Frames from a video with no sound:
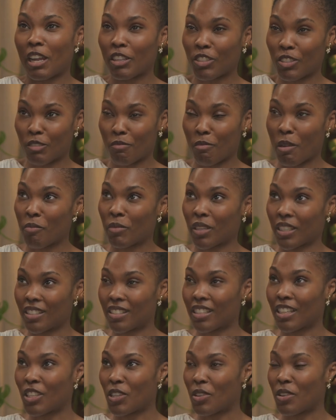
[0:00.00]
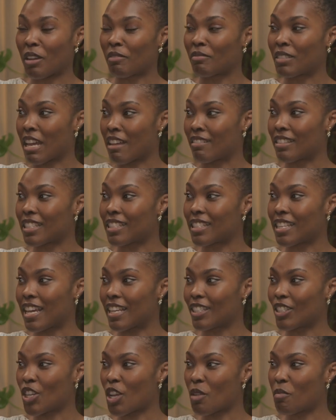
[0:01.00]
I just remember seeing you come down the
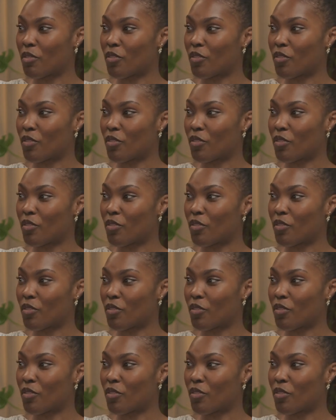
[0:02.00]
stairs, you know,